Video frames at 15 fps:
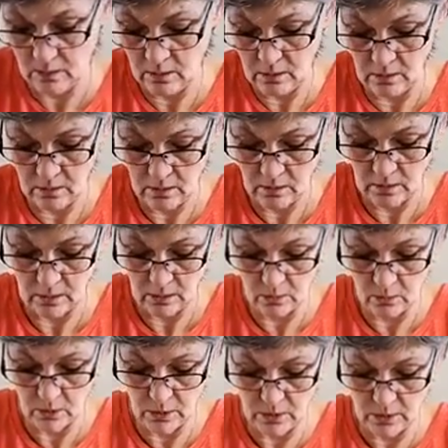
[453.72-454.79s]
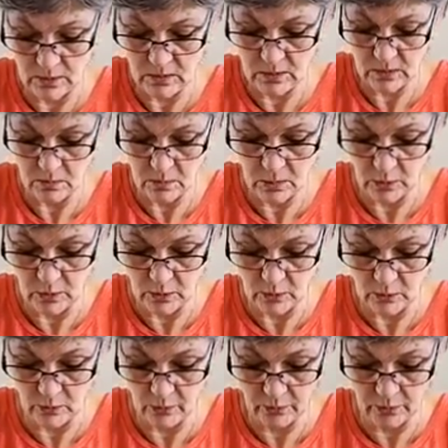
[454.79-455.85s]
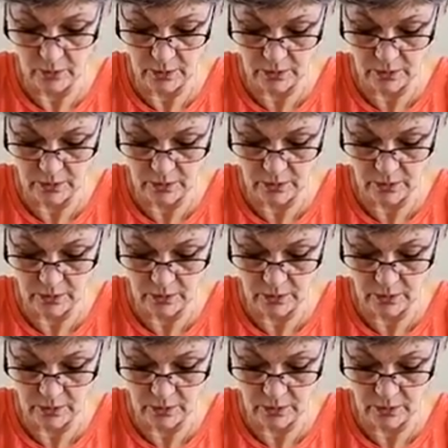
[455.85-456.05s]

I don't want this to move.